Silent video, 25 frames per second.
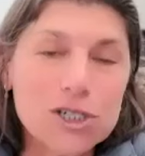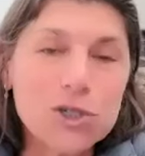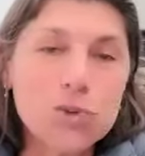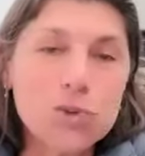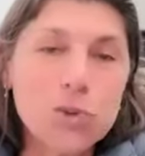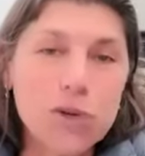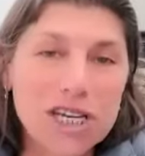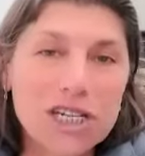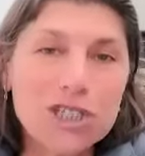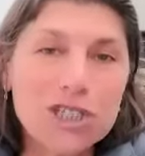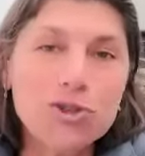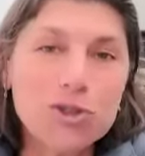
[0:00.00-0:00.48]
is
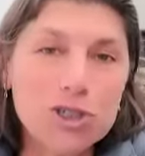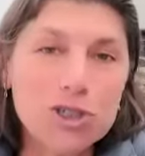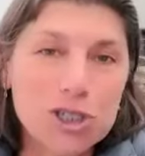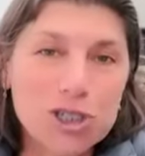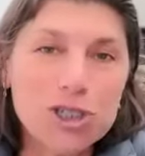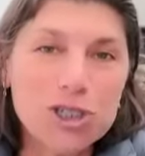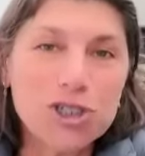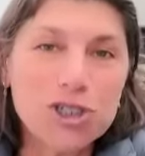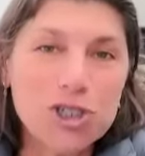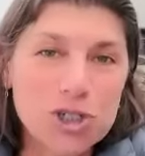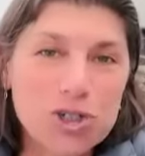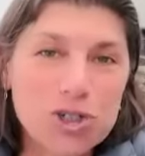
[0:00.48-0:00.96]
we
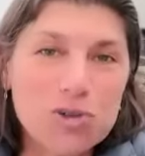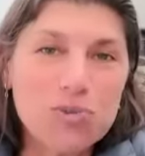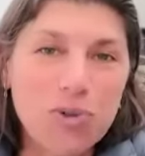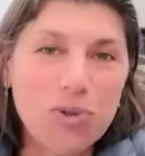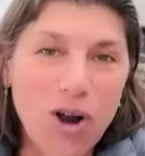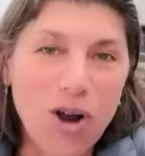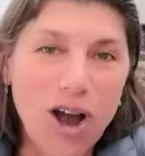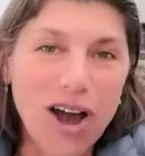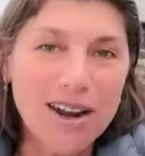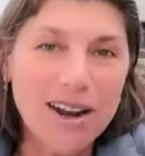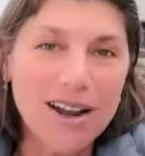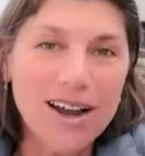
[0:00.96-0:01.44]
introduce new
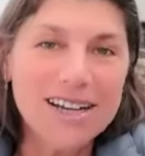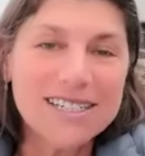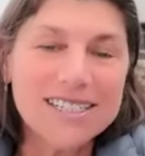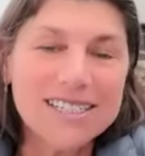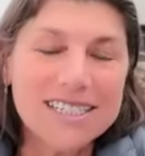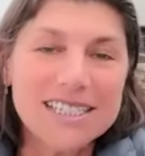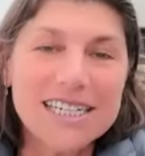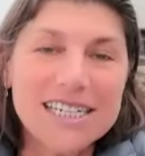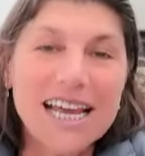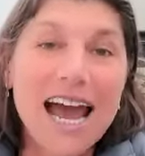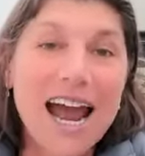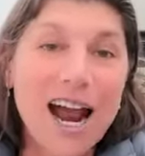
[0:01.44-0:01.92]
products
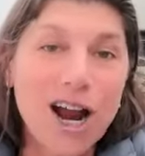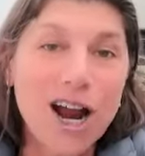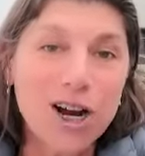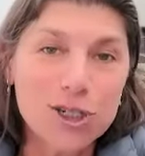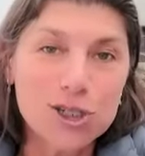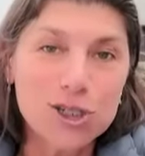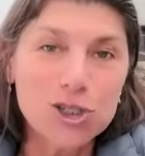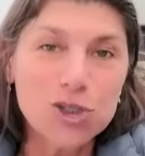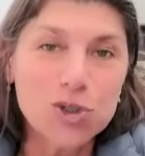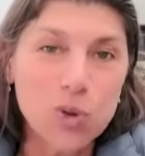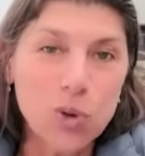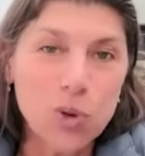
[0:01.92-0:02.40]
into our
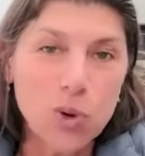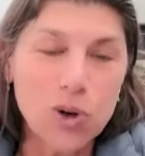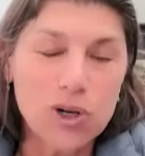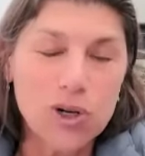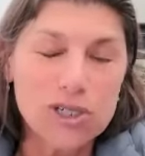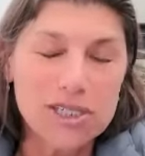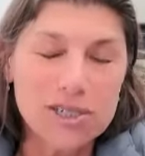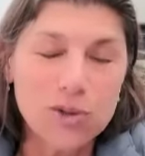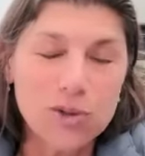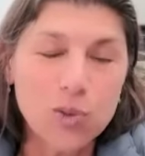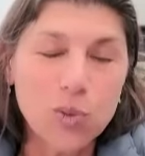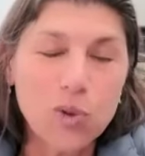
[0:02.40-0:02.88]

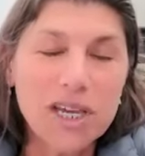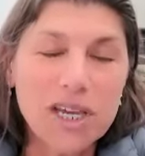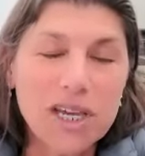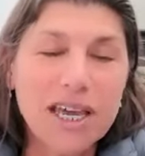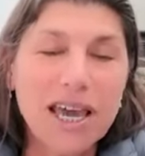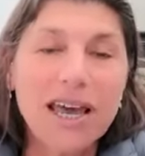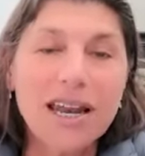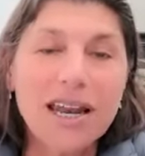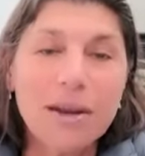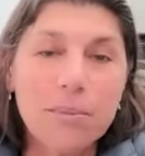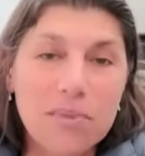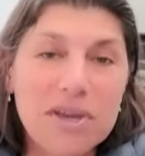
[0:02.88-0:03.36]
stores, and we
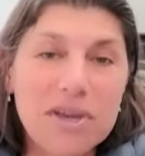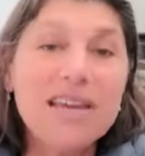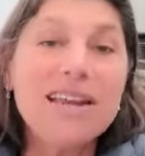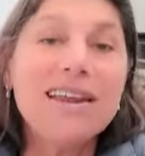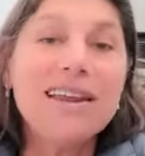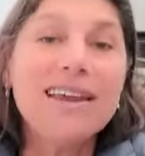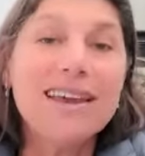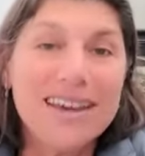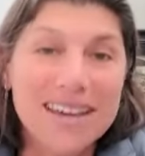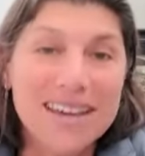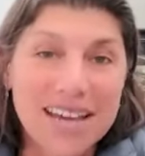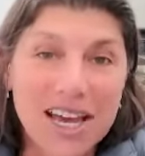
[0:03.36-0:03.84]
get
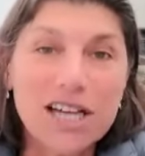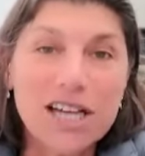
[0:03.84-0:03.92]
immediate